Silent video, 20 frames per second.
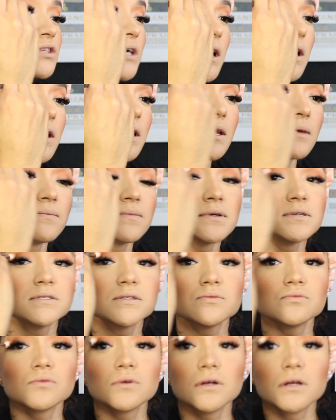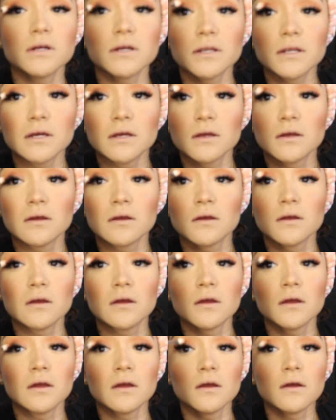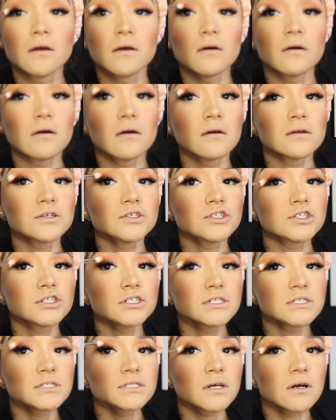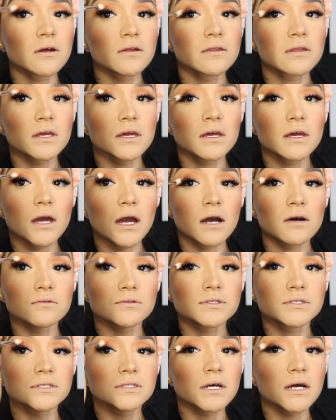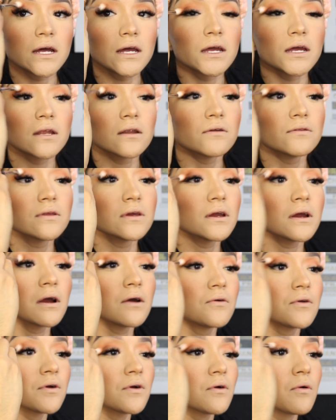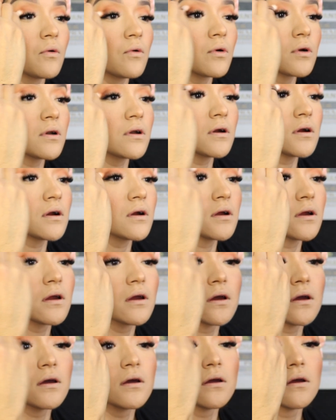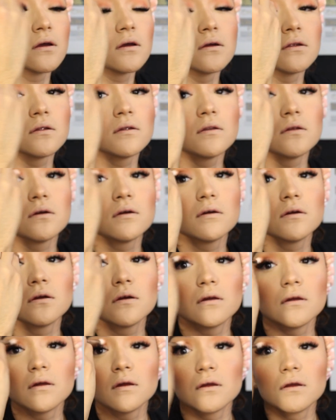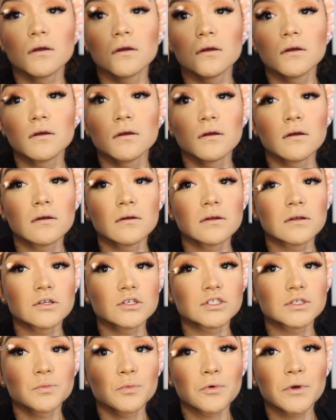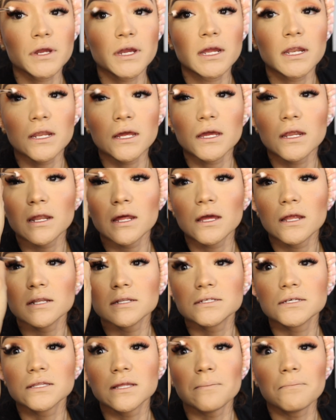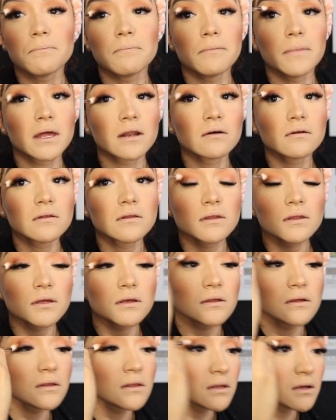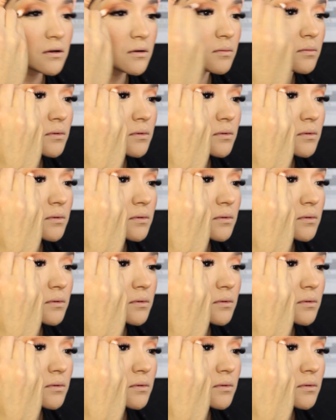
try to keep this one just on the outside, on the outer corner. And just bringing it into the middle a little